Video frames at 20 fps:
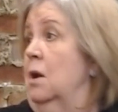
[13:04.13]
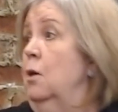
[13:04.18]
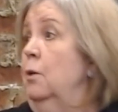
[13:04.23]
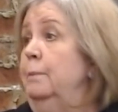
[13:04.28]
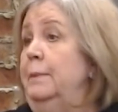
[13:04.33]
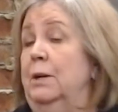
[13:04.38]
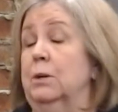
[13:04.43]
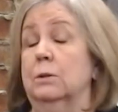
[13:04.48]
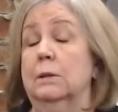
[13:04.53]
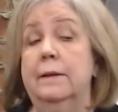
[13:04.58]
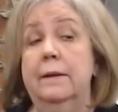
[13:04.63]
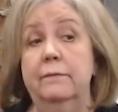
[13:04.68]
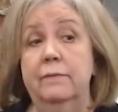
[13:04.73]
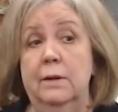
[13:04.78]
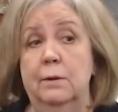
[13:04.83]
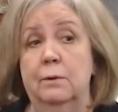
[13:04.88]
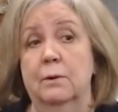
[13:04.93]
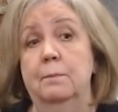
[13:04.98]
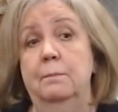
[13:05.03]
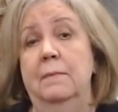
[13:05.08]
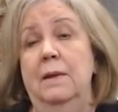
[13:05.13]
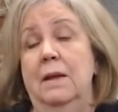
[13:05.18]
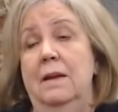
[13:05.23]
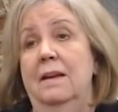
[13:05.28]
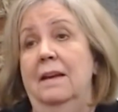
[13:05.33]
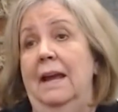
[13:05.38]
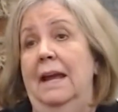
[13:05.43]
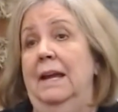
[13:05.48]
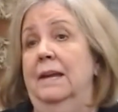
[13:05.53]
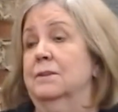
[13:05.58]
at home in her living room
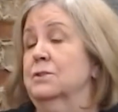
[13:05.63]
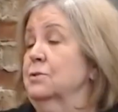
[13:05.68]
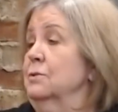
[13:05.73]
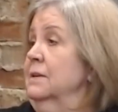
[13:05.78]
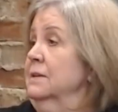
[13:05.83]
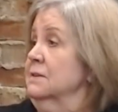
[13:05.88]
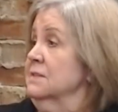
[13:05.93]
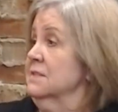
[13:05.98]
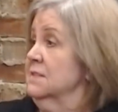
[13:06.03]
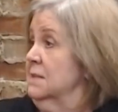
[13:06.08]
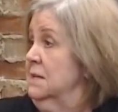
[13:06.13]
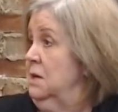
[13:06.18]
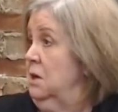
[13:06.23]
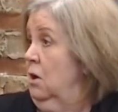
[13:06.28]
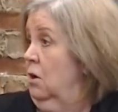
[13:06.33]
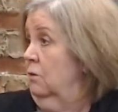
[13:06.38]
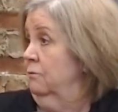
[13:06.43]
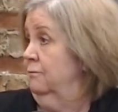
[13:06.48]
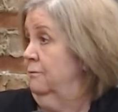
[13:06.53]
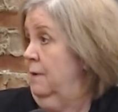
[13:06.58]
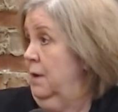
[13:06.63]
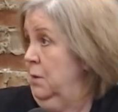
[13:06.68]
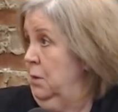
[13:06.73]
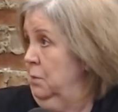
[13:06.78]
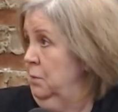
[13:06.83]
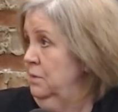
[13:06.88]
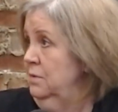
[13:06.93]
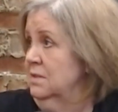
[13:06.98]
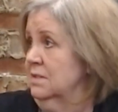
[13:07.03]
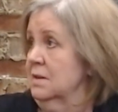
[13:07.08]
answering the City Hall
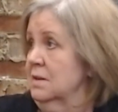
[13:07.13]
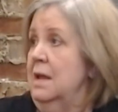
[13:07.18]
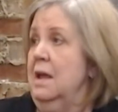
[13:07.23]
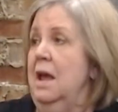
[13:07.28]
phones.